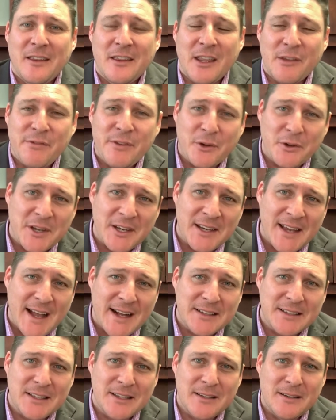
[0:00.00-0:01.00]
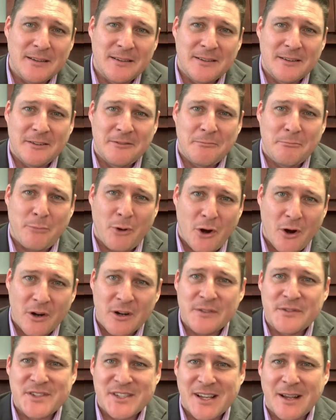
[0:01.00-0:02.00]
They feel connected,
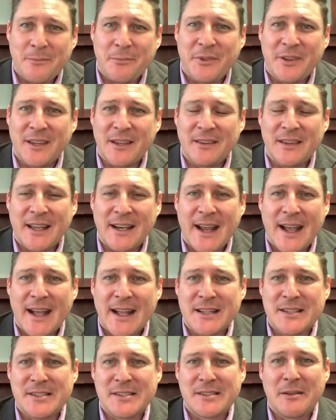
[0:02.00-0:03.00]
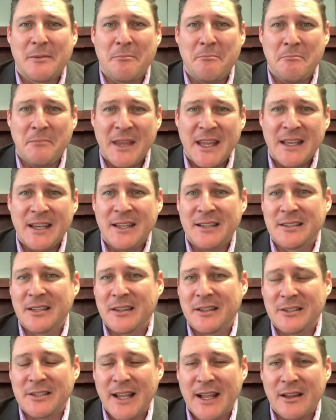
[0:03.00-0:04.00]
part of something that adds meaning to
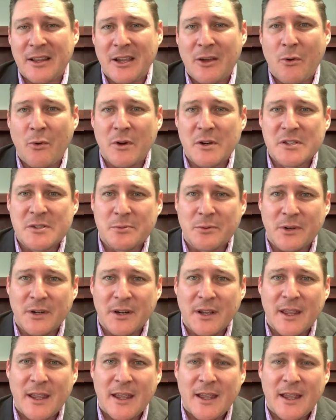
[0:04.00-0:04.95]
their daily coursework.